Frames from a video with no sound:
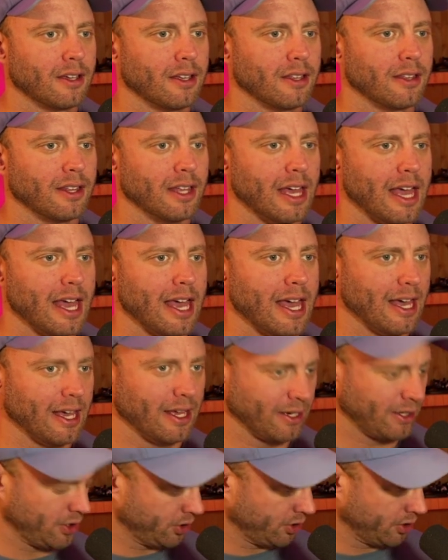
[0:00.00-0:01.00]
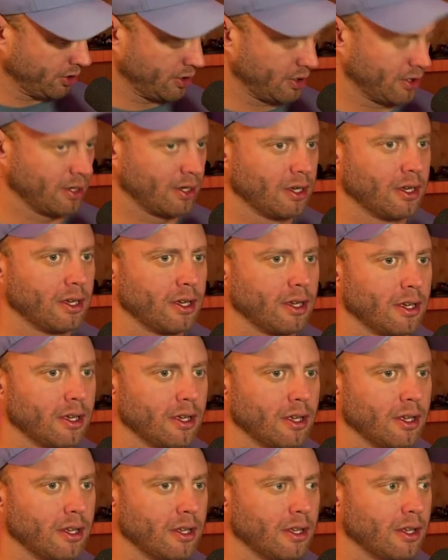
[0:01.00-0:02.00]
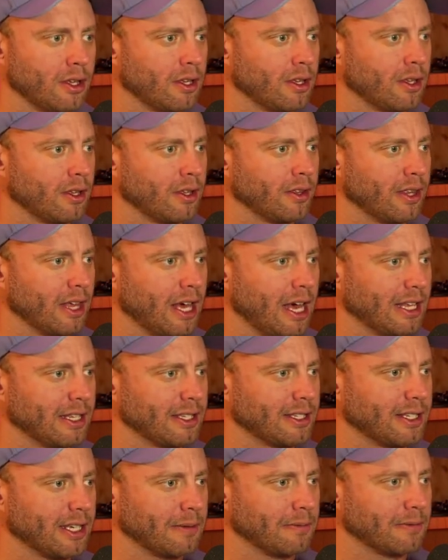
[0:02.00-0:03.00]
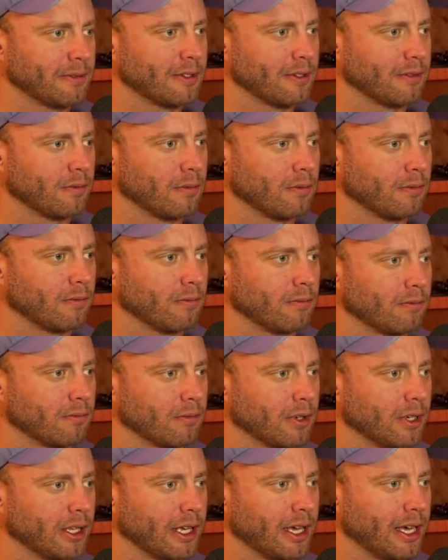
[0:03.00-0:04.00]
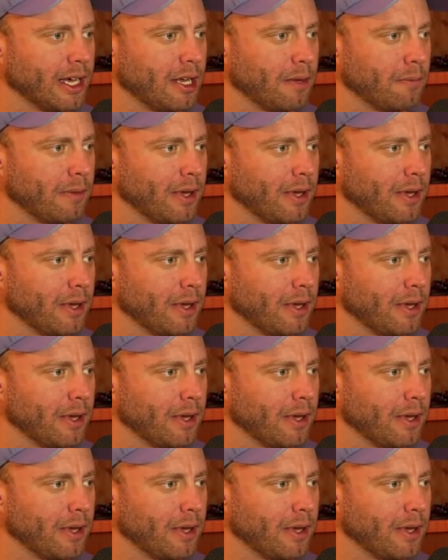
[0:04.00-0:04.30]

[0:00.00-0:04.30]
the edge, that seems to really help